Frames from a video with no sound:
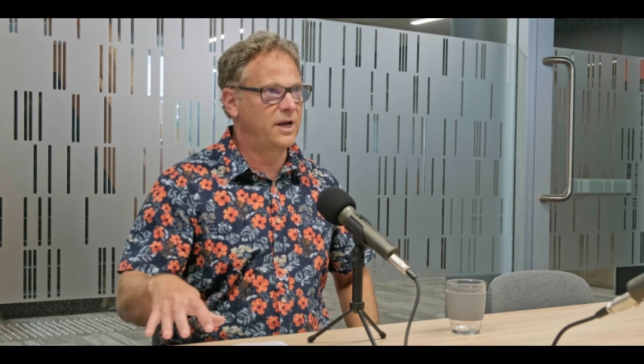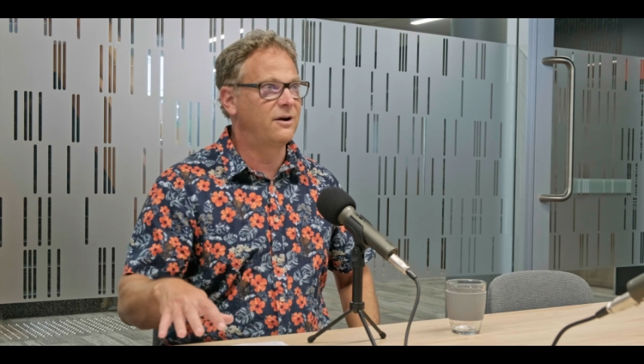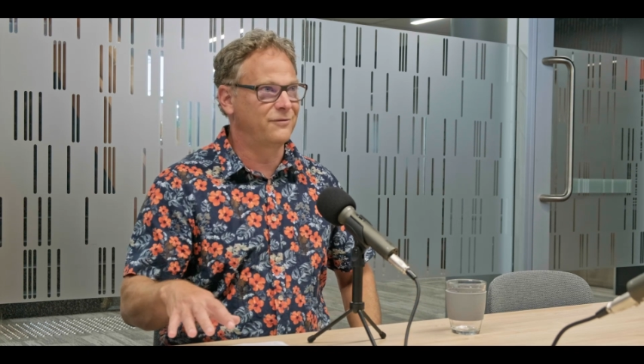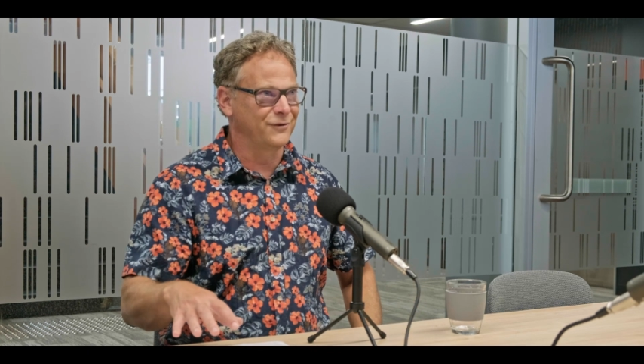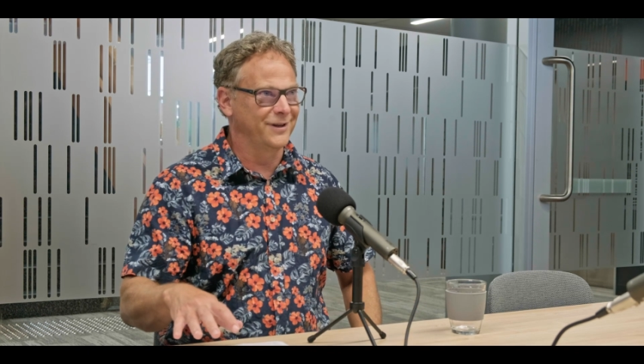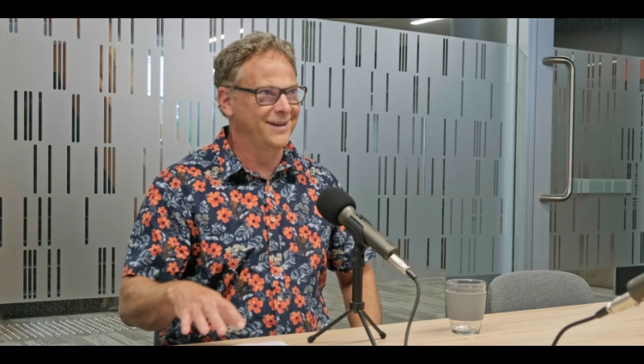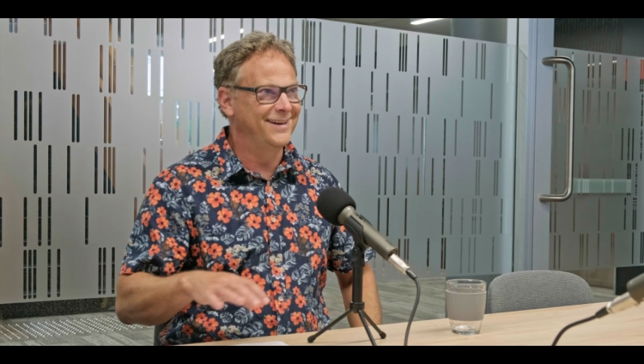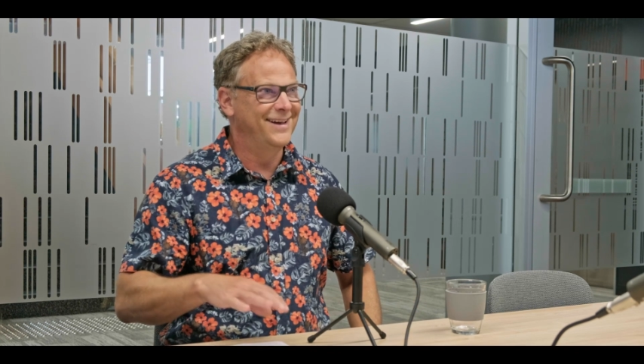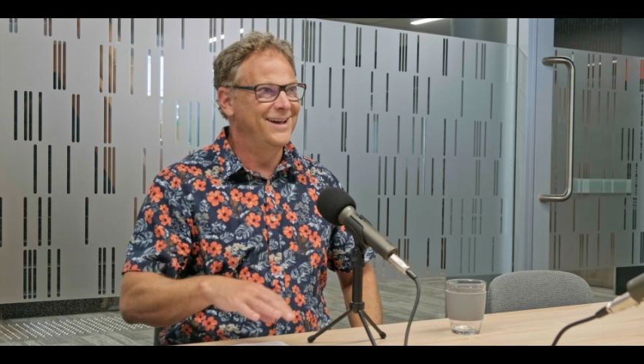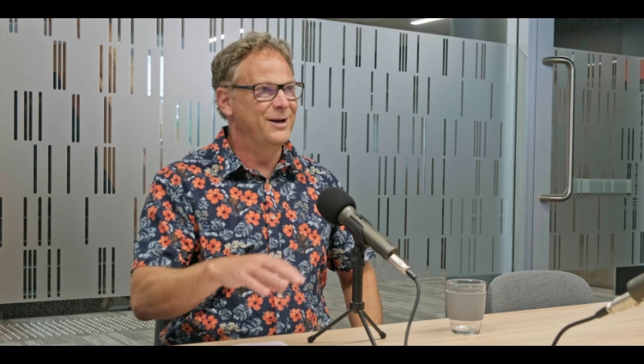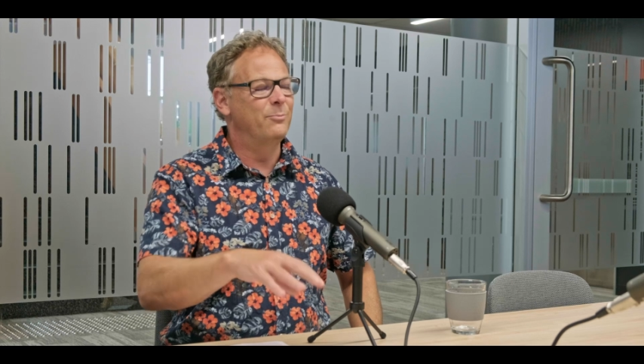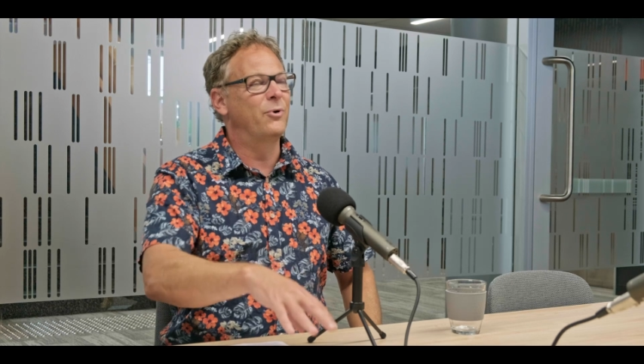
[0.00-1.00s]
carefully
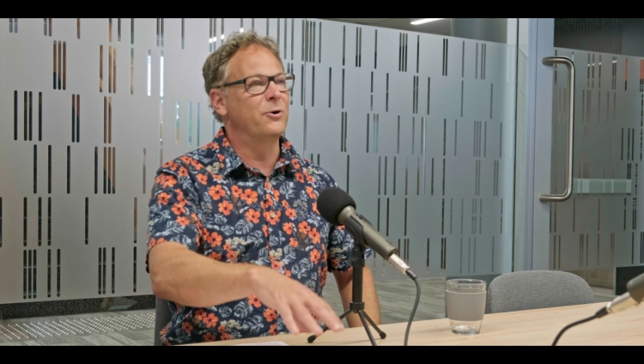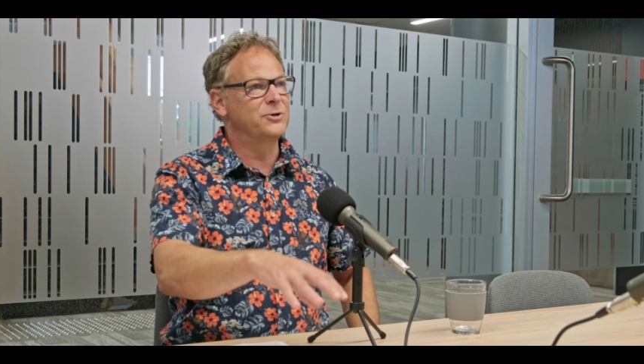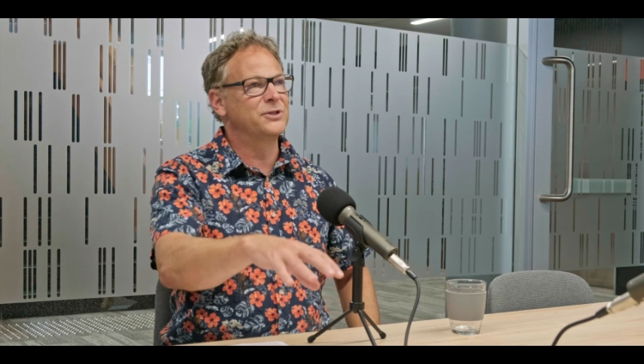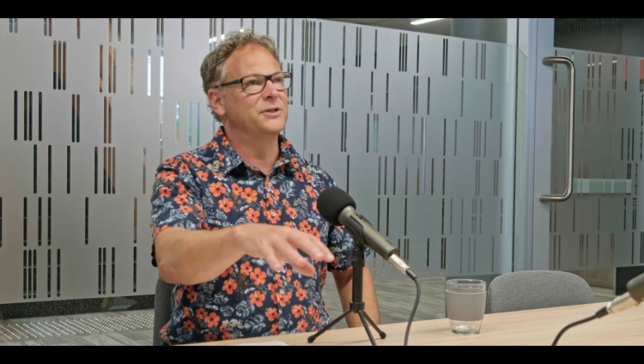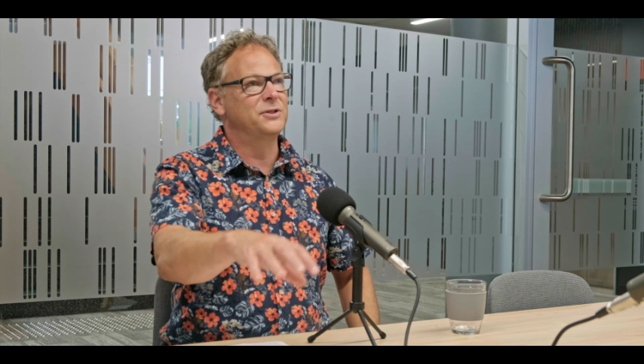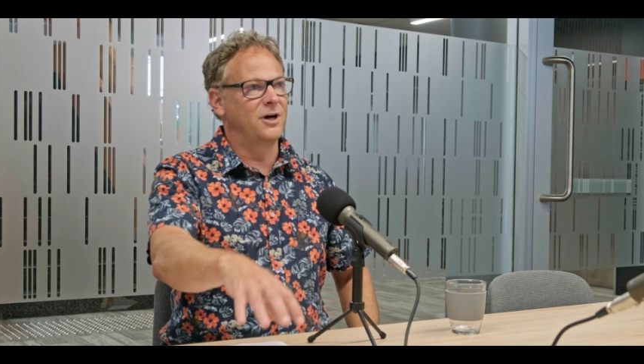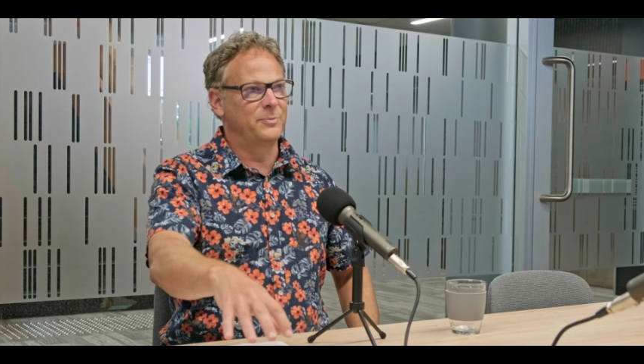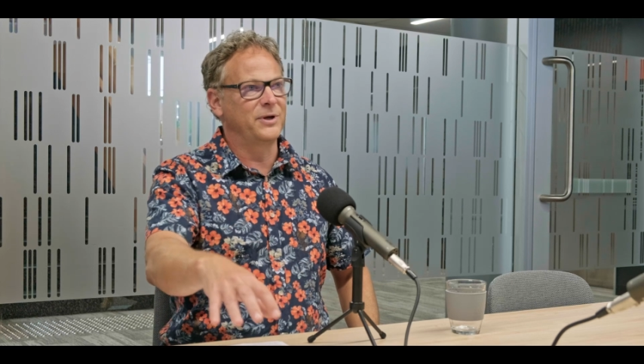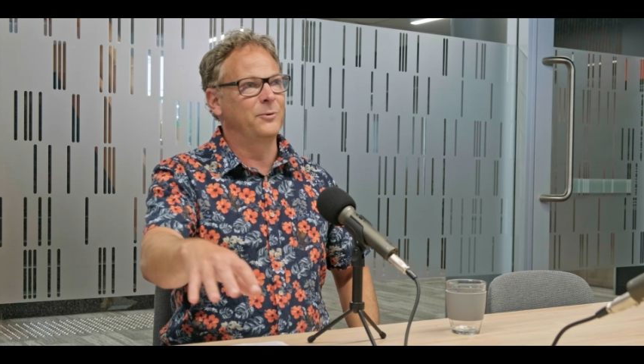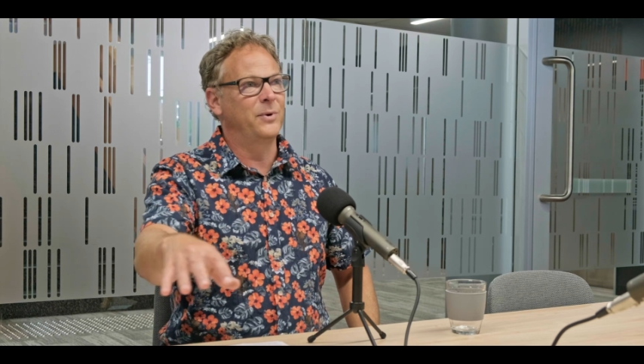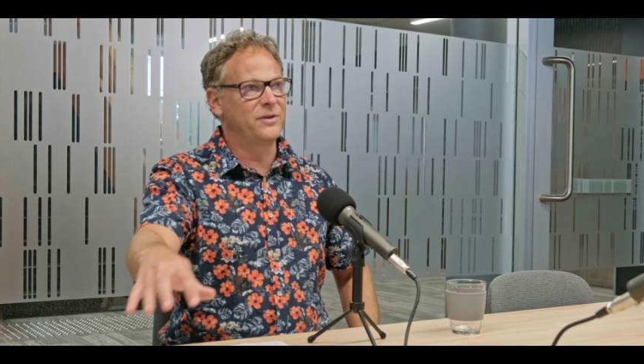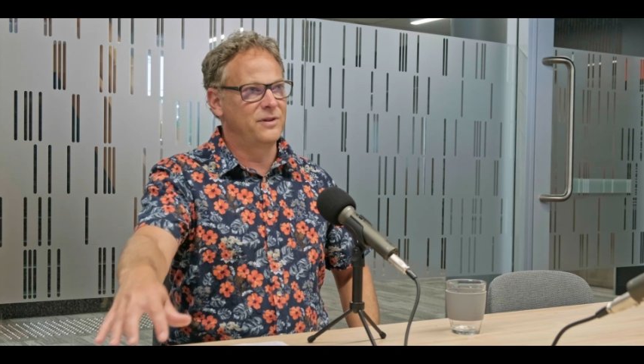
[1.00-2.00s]
broach the
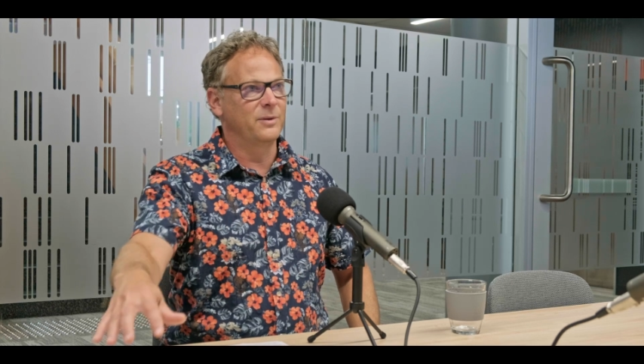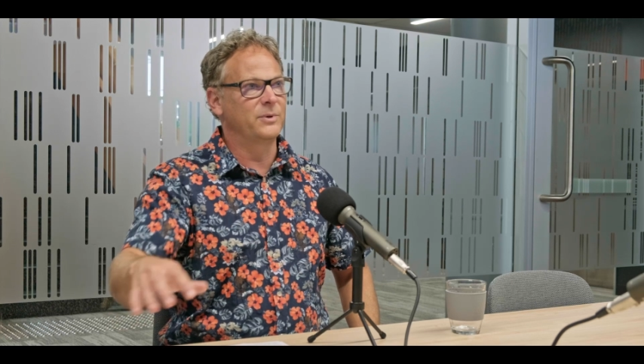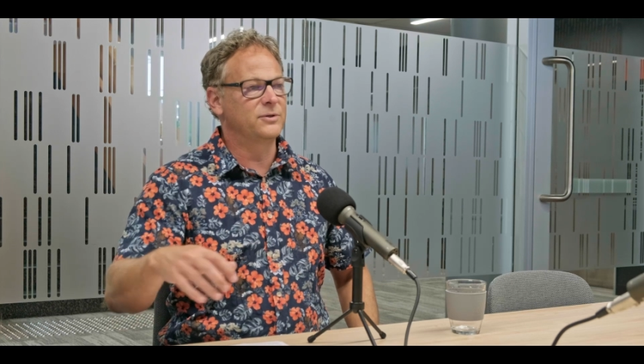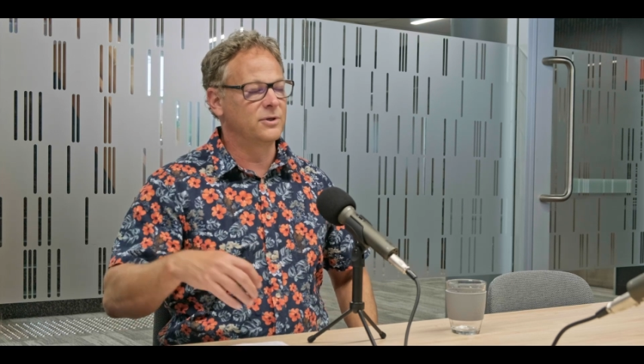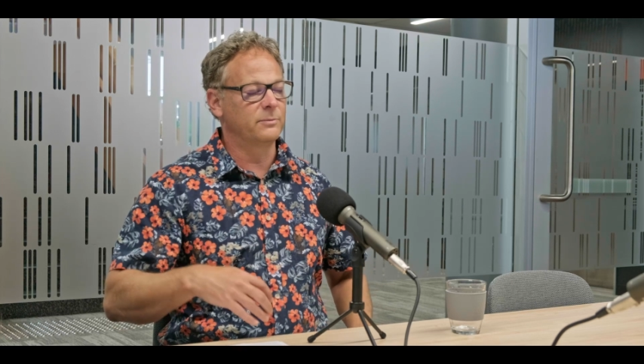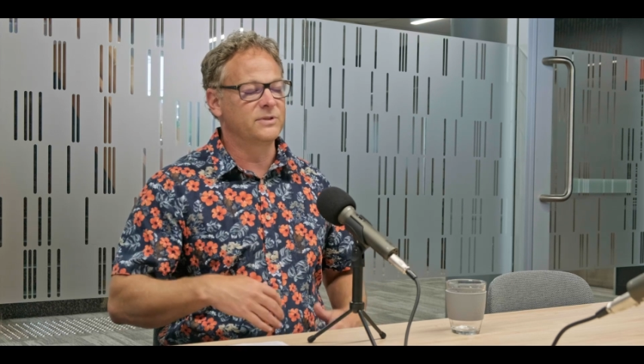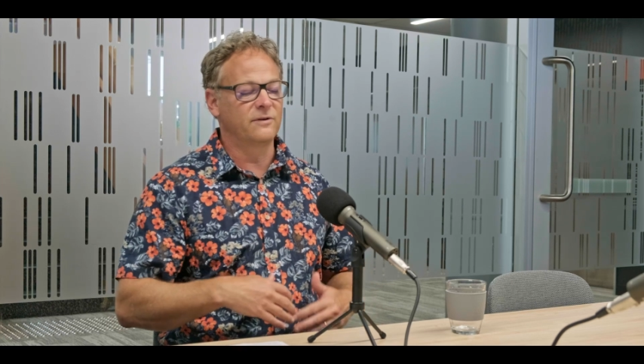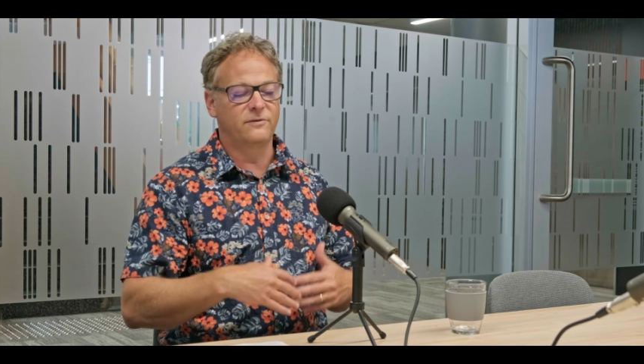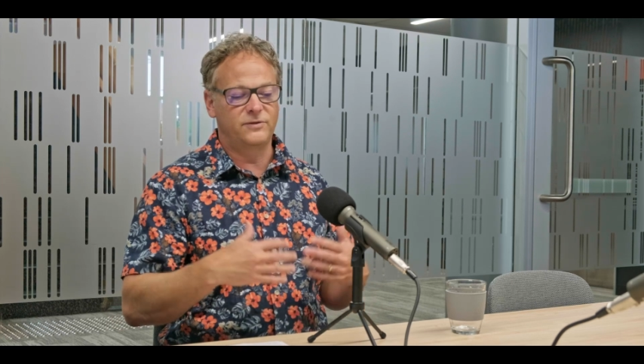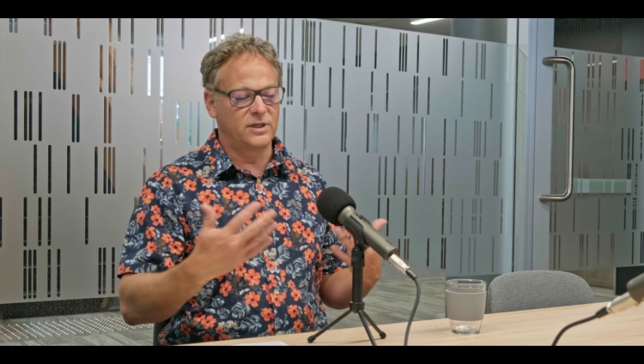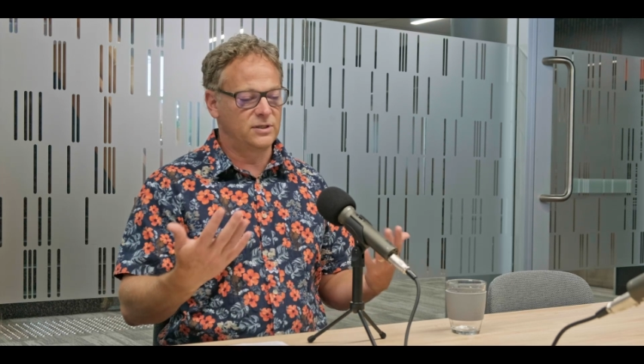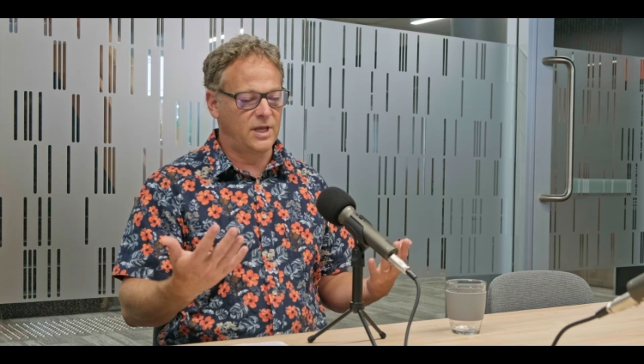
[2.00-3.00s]
topic with them in terms
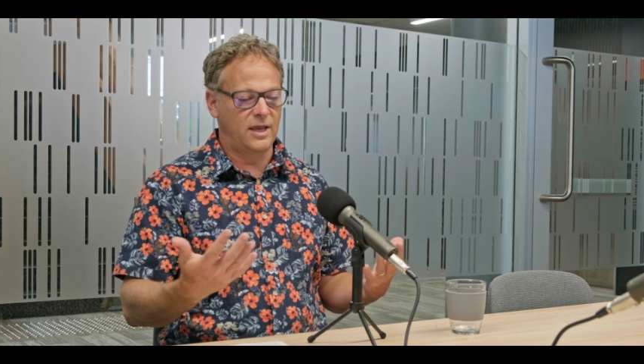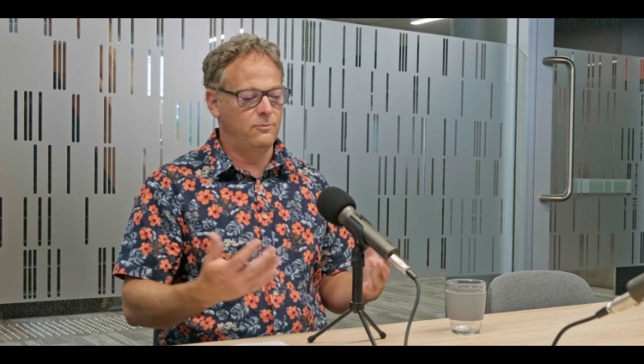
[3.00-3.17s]
of just,